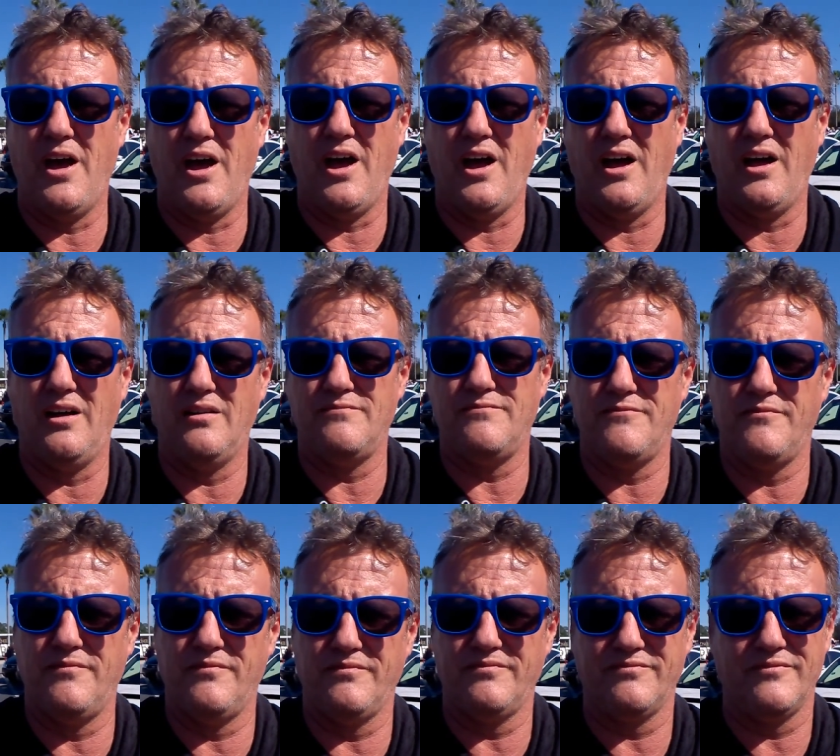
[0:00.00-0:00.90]

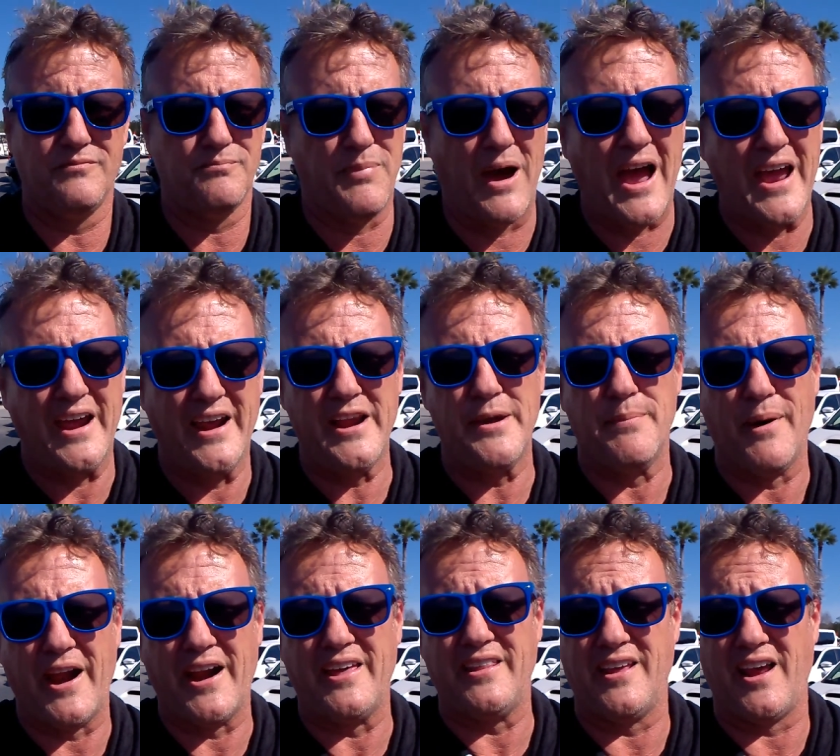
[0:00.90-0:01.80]
uh, by
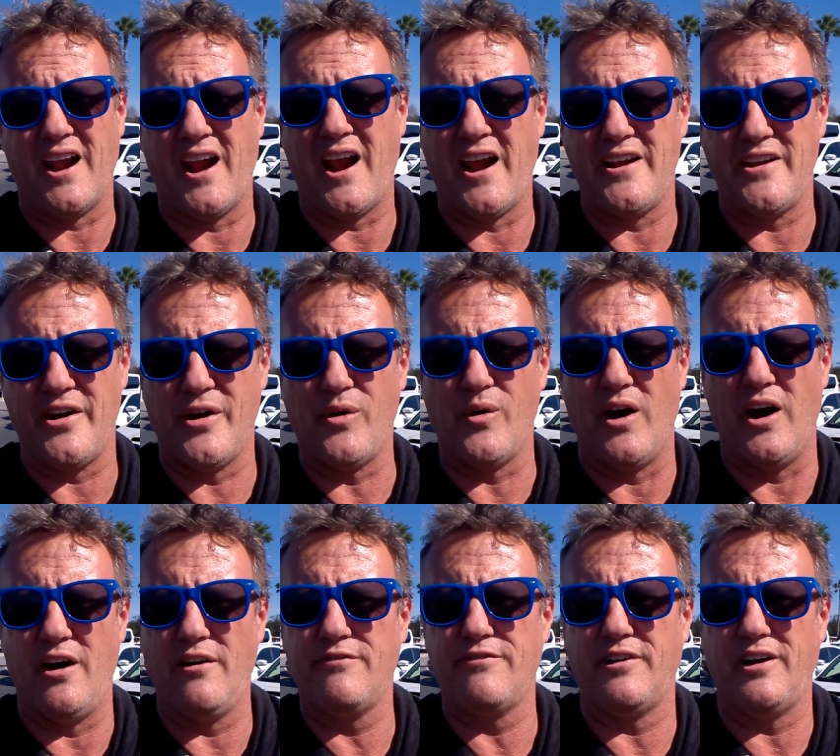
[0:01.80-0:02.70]
anybody that I know
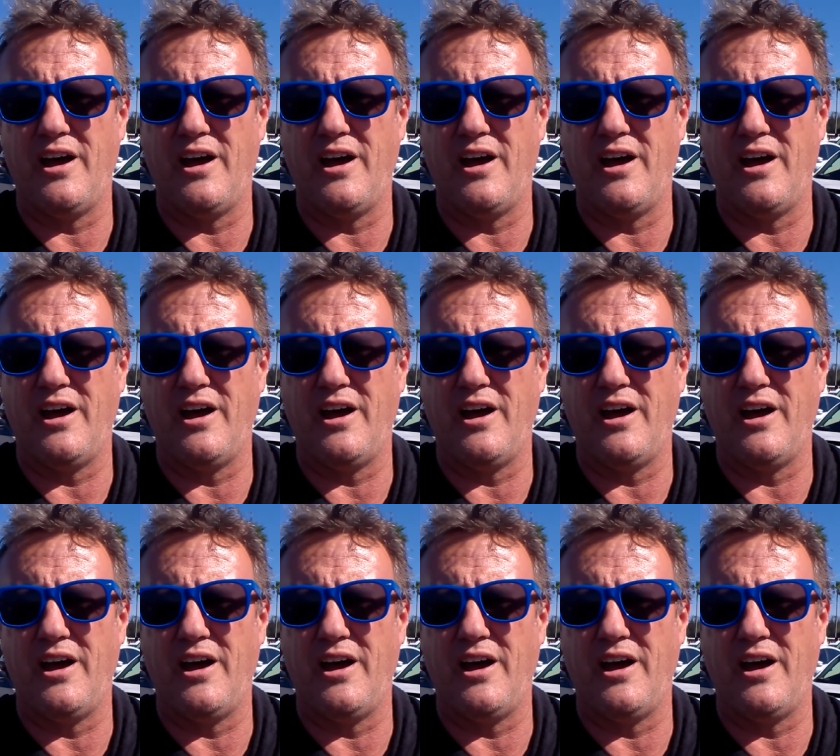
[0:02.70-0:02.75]
of.